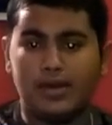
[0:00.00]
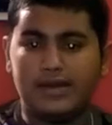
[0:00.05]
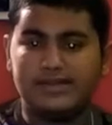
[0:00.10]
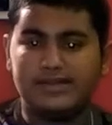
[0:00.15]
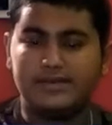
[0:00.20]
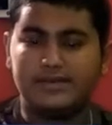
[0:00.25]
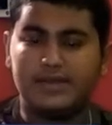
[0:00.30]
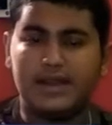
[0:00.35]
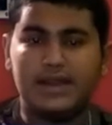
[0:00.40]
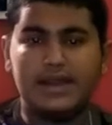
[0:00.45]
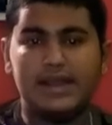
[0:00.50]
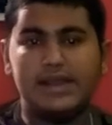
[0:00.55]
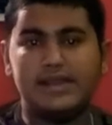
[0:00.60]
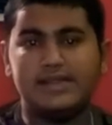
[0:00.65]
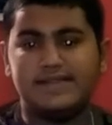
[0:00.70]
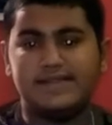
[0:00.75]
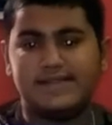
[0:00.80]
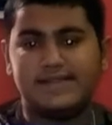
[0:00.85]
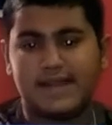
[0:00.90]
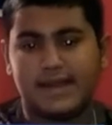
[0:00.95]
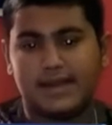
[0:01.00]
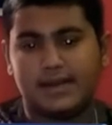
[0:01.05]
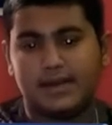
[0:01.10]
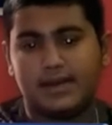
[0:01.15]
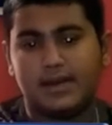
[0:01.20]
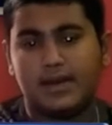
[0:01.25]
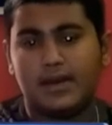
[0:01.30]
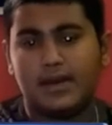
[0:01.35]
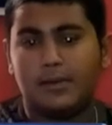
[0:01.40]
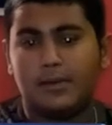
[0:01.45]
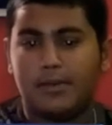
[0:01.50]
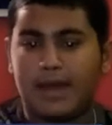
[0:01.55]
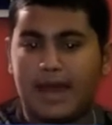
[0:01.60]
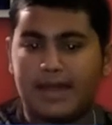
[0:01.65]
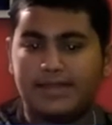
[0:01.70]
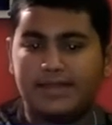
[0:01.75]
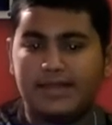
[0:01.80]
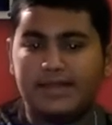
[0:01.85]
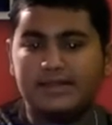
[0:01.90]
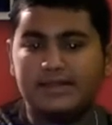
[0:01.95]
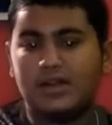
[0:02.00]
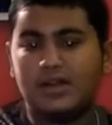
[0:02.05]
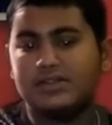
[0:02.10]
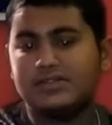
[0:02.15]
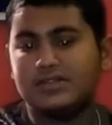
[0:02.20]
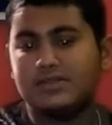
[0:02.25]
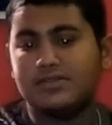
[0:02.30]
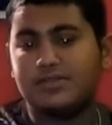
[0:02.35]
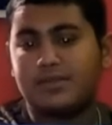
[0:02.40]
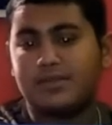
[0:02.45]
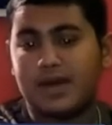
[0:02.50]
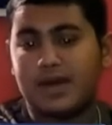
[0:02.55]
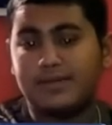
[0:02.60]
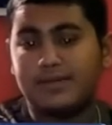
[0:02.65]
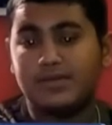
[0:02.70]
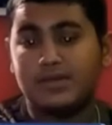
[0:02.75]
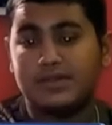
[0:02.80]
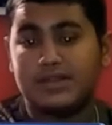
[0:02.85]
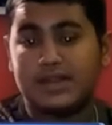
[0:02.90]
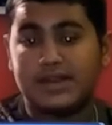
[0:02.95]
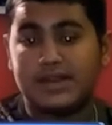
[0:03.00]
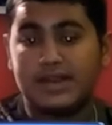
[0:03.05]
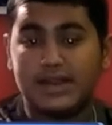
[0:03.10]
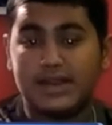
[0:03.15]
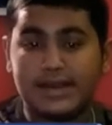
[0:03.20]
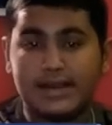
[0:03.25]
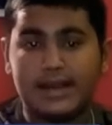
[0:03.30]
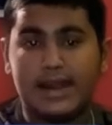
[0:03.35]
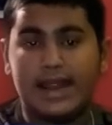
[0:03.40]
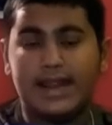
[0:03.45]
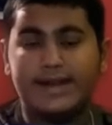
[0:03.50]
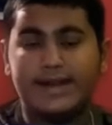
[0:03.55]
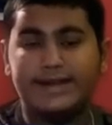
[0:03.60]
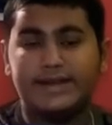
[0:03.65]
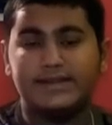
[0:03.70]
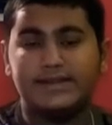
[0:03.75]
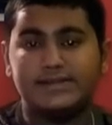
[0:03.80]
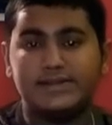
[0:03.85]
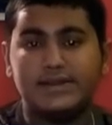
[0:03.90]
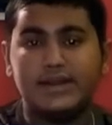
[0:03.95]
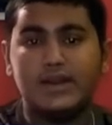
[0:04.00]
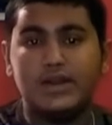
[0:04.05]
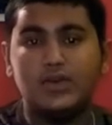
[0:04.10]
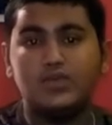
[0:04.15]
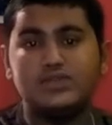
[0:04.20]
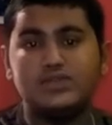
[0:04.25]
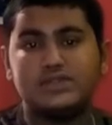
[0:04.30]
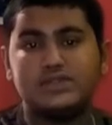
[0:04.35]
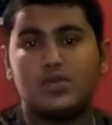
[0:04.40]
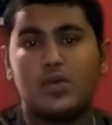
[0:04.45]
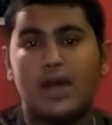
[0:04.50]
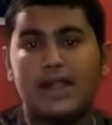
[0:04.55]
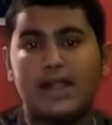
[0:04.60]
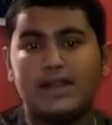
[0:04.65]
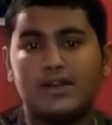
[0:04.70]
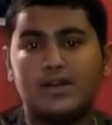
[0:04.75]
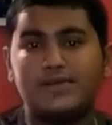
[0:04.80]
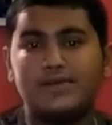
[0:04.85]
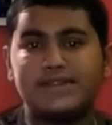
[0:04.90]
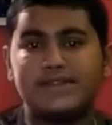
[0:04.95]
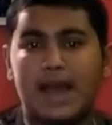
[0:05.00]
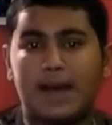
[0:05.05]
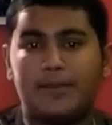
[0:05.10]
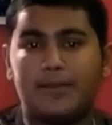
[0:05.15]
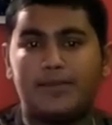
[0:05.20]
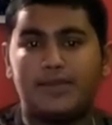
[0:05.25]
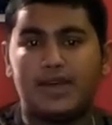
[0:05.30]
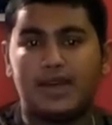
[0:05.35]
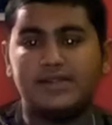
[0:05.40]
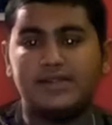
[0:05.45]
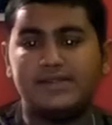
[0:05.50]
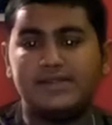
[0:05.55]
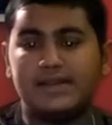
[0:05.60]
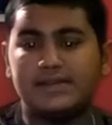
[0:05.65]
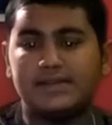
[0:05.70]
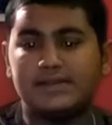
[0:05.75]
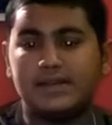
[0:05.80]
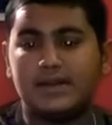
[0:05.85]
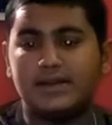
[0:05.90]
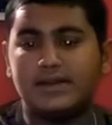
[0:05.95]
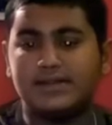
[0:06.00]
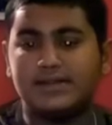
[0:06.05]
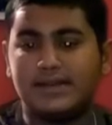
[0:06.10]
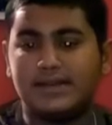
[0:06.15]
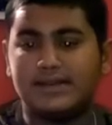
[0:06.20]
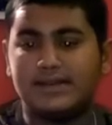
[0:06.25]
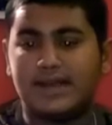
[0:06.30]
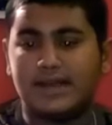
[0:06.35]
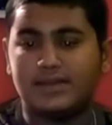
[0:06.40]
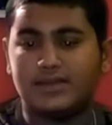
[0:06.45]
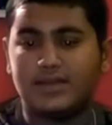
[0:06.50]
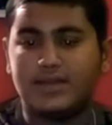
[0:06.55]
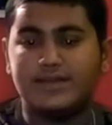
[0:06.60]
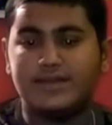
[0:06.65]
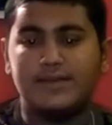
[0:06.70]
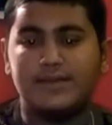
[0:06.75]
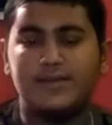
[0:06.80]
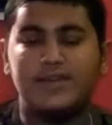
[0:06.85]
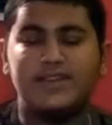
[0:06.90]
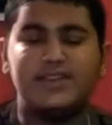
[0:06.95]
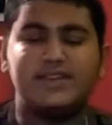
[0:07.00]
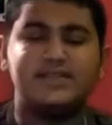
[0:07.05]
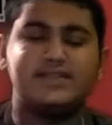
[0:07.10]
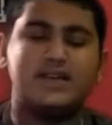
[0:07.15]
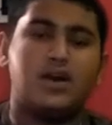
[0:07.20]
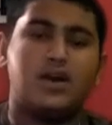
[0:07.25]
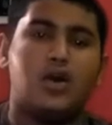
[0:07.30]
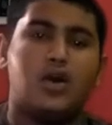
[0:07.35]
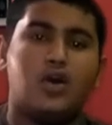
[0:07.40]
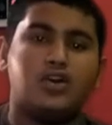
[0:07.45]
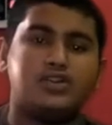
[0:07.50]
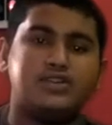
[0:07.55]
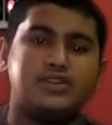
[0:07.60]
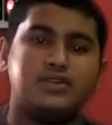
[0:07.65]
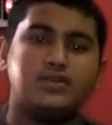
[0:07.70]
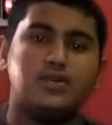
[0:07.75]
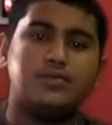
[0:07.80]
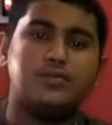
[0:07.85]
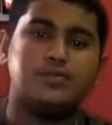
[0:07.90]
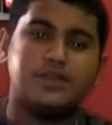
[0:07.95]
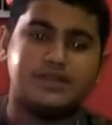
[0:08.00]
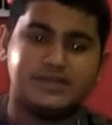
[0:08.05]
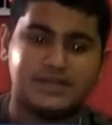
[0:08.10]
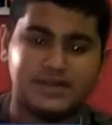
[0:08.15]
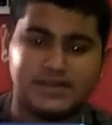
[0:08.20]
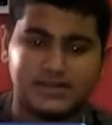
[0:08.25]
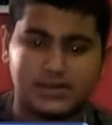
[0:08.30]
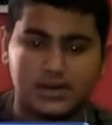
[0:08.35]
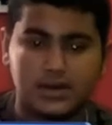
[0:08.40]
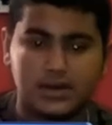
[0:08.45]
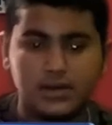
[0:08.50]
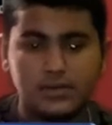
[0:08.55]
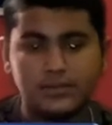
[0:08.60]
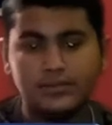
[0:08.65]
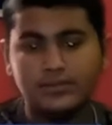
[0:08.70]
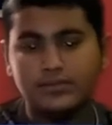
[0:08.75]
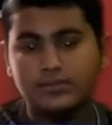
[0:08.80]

It's really insane. And this also comes with the latest new Qualcomm Snapdragon 636 SoC, which is an octa-core processor.